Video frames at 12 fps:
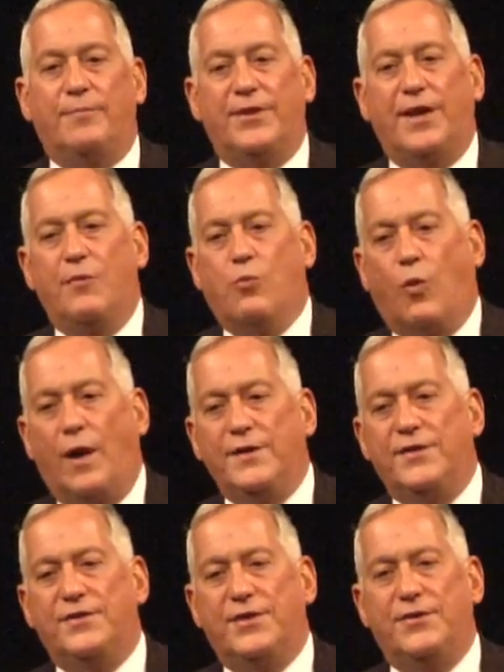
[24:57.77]
But they
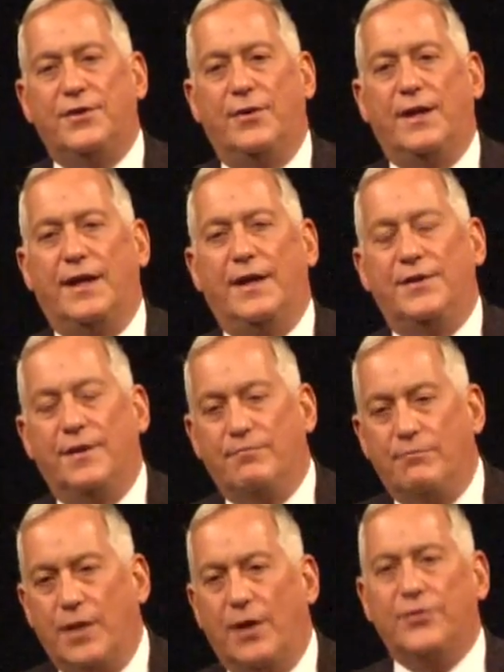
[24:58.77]
wanted to do it in the
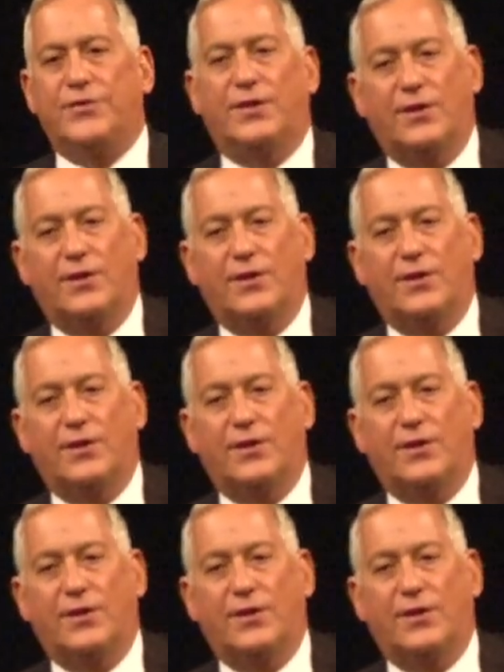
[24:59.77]
most